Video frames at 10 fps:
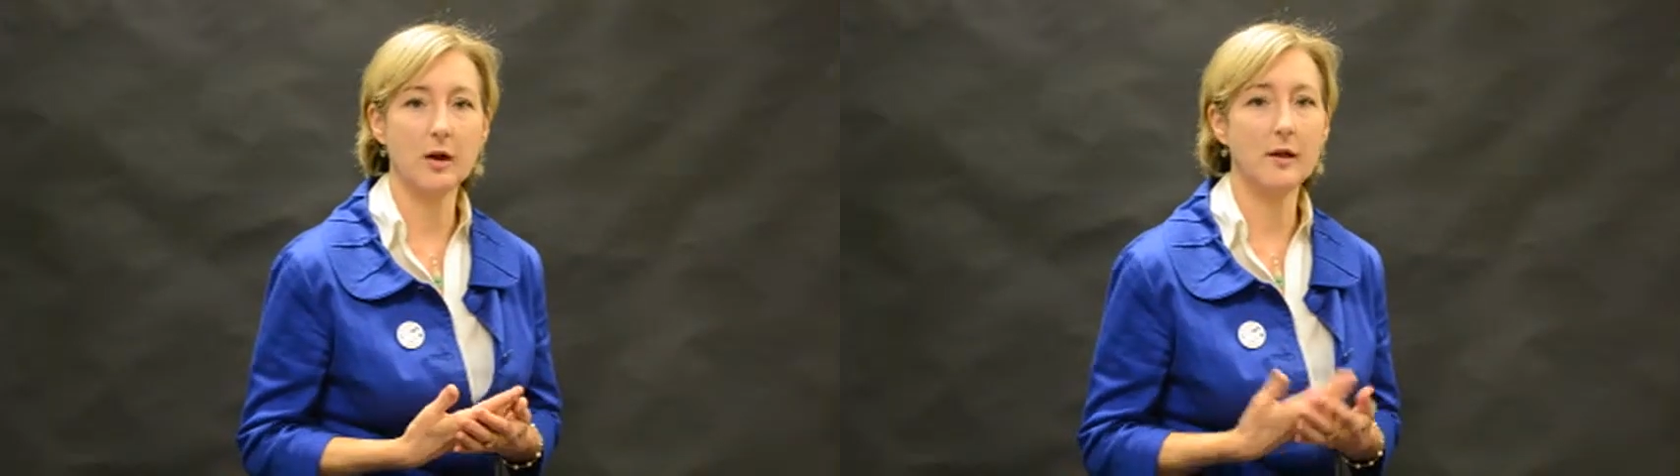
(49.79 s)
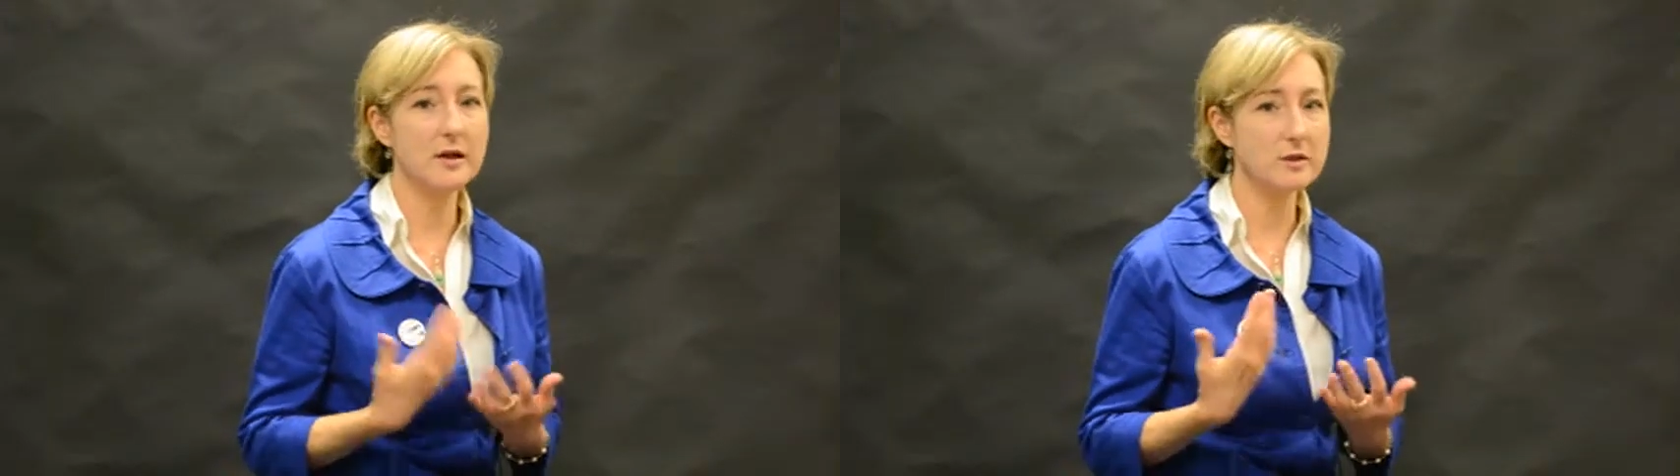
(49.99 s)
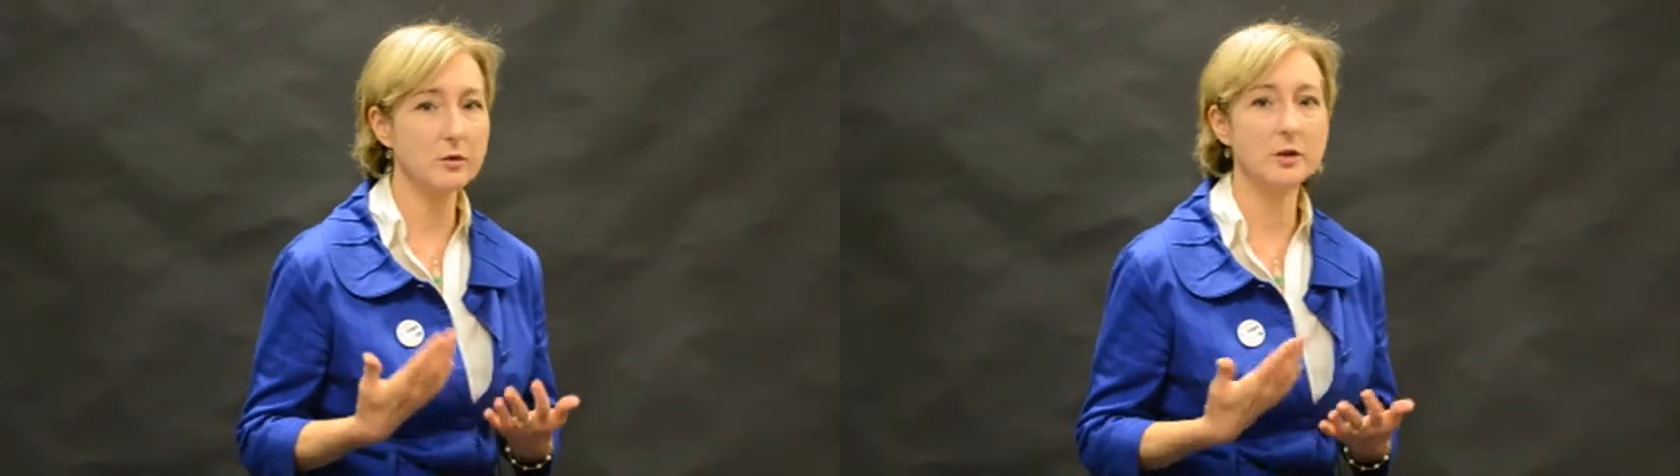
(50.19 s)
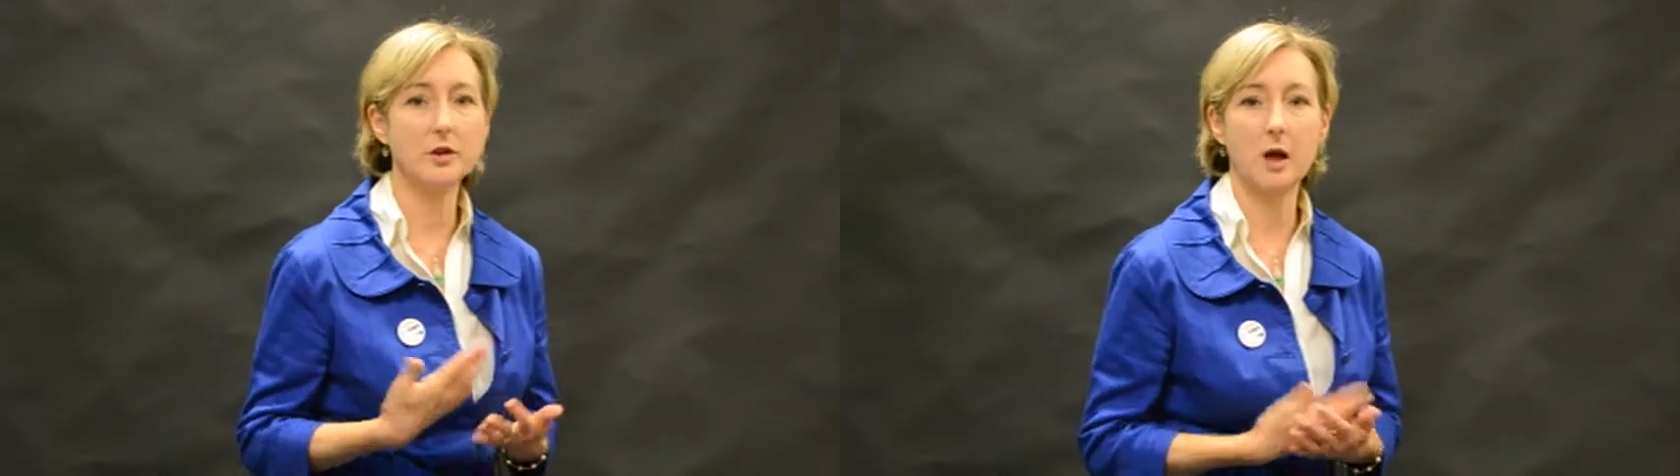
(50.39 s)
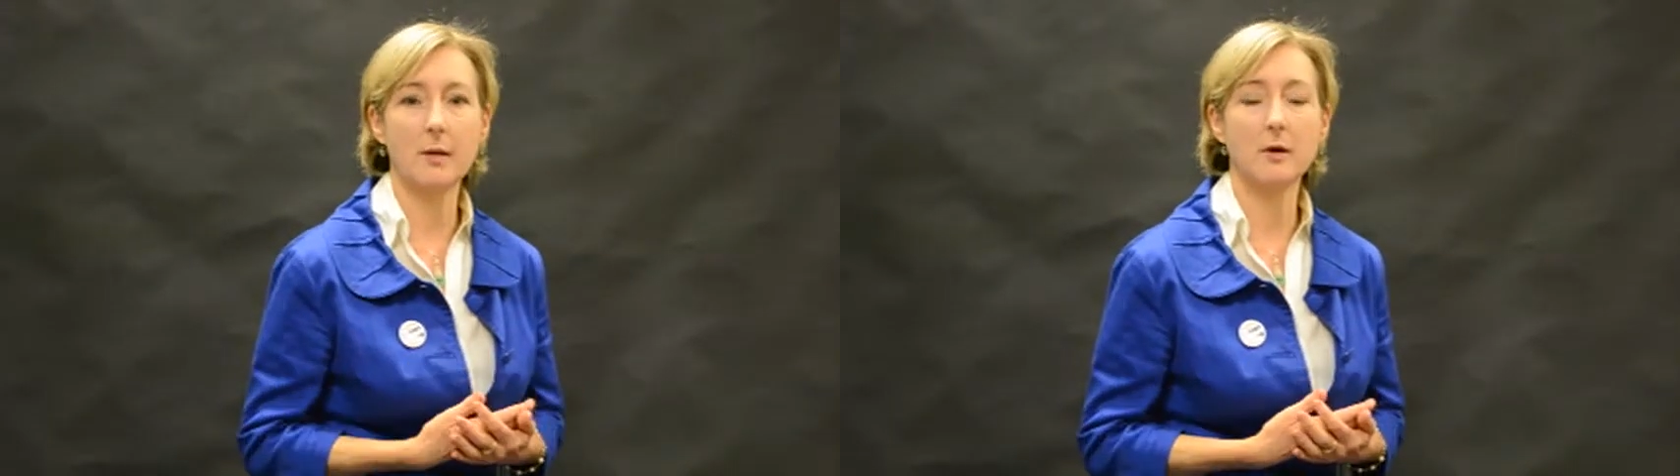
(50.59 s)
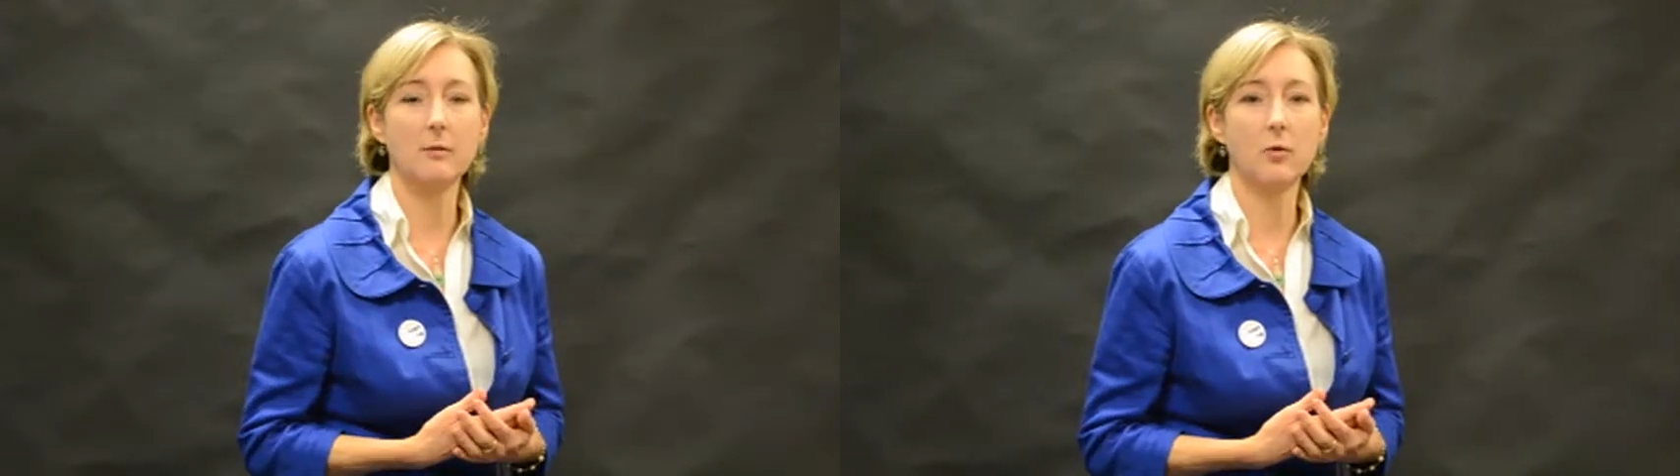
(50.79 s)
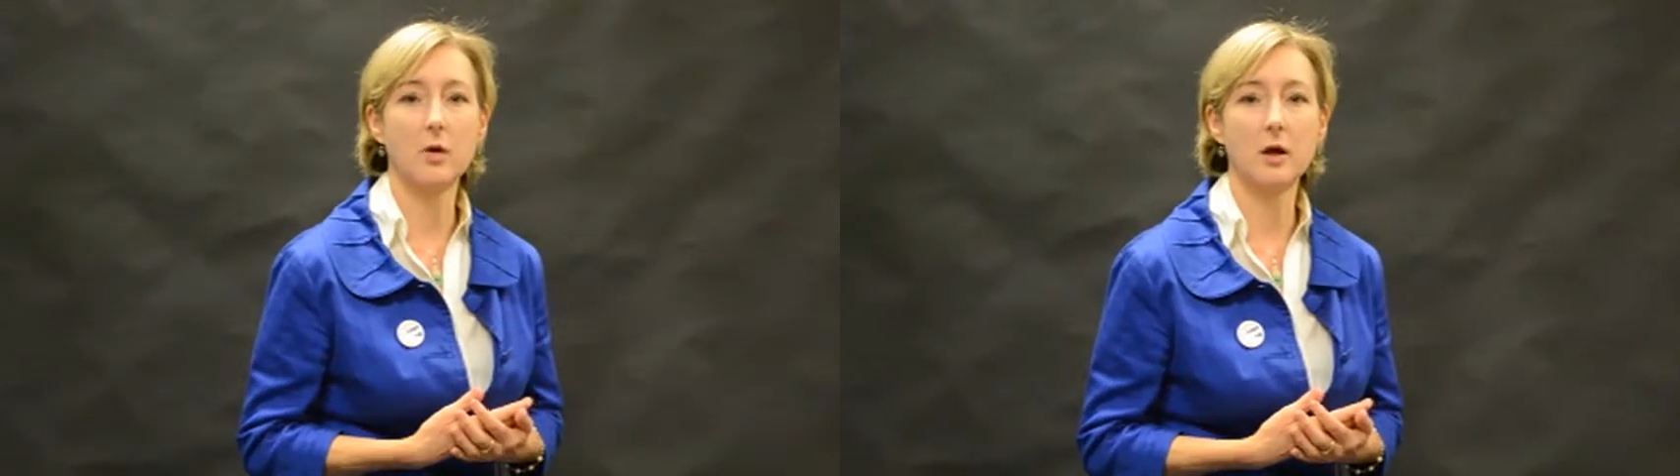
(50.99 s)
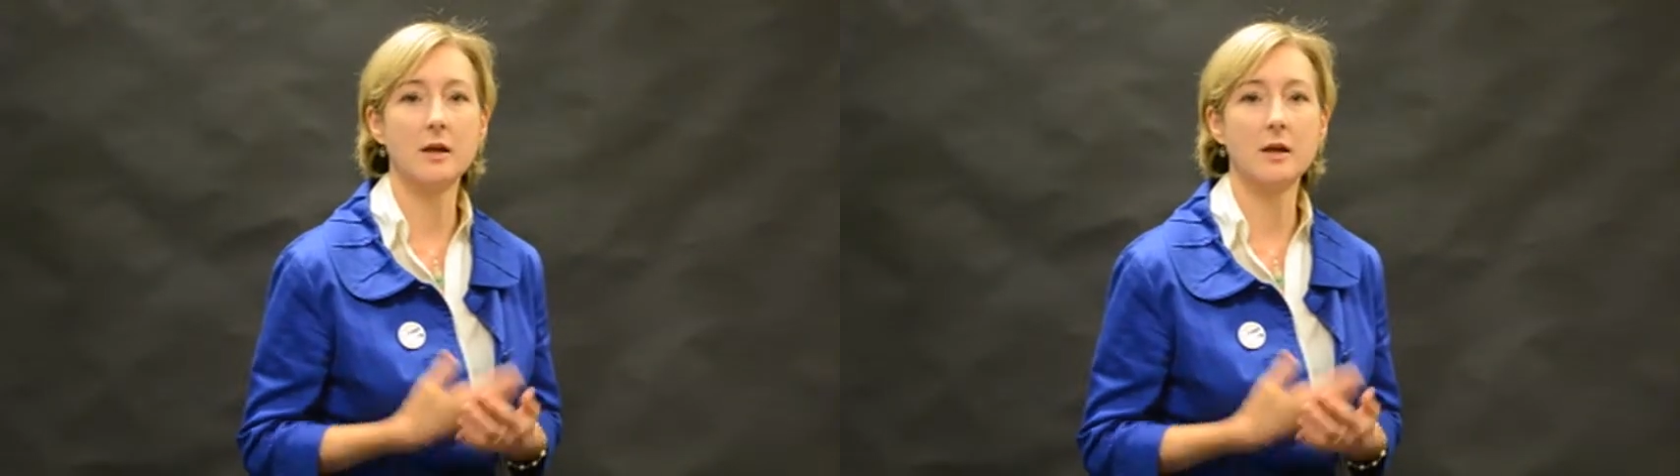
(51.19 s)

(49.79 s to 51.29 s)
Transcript: and that's really job number 1.